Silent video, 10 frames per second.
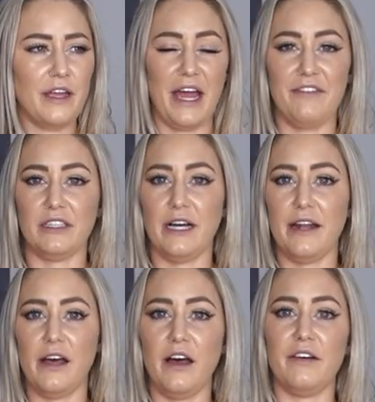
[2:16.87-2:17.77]
They have a
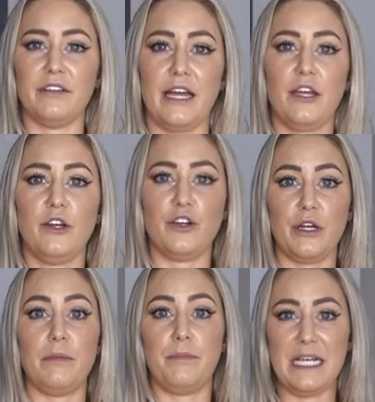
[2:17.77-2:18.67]
lot of like
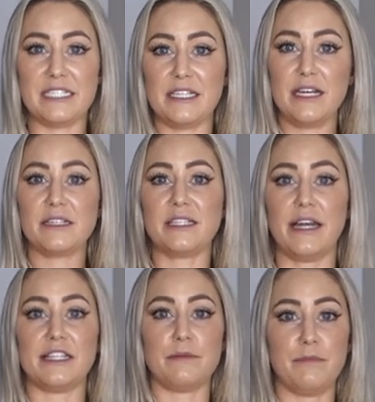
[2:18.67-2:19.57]
good basics and
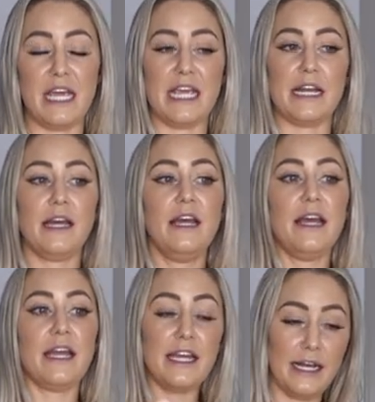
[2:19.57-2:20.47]
it's made
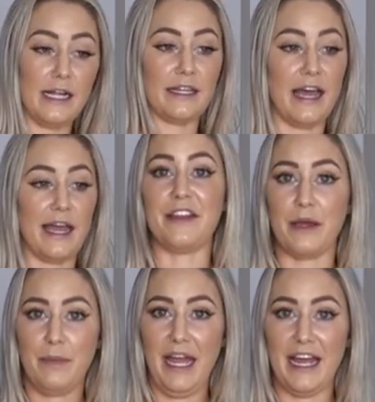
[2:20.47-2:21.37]
in LA and
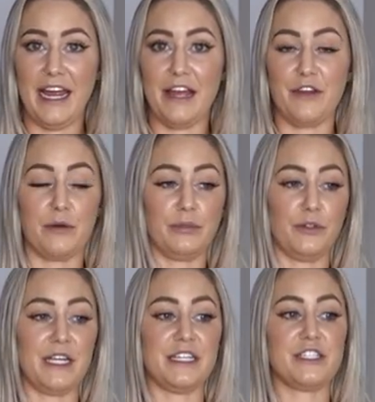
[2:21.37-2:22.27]
they pay their
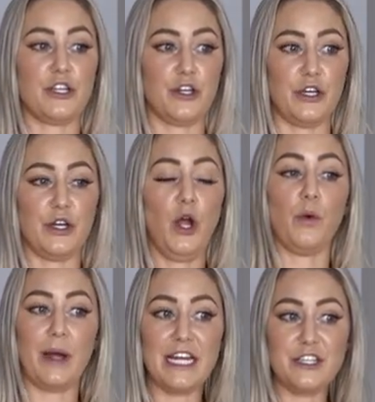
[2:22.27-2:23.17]
employees good
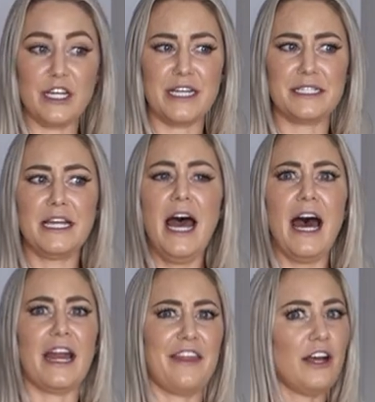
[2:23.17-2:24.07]
wages.
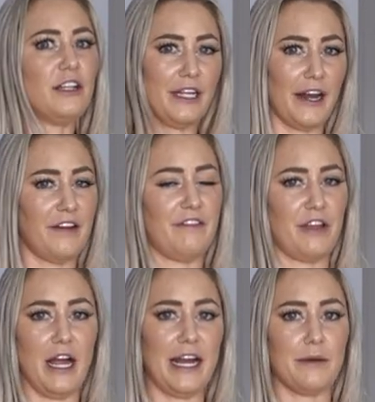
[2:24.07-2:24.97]
And I think a lot of
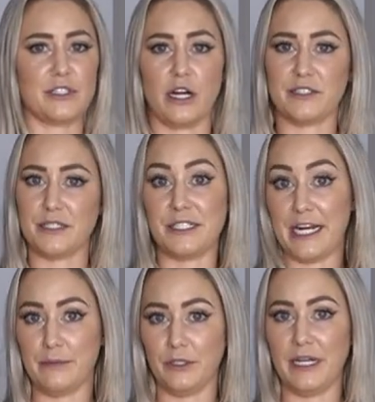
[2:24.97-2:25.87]
their items are
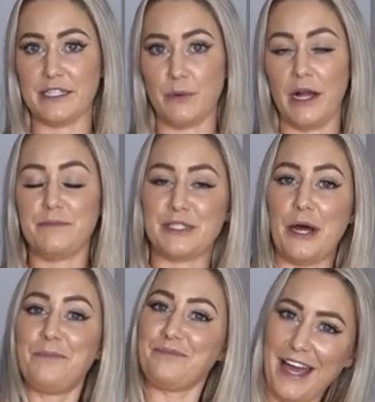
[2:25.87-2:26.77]
sustainable as well,
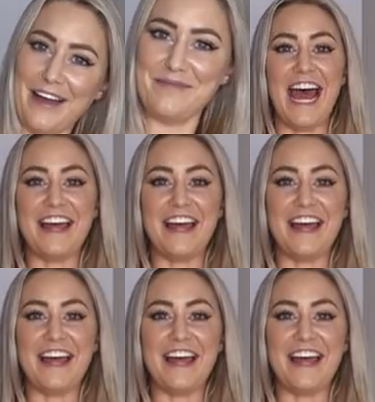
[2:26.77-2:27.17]
so yeah.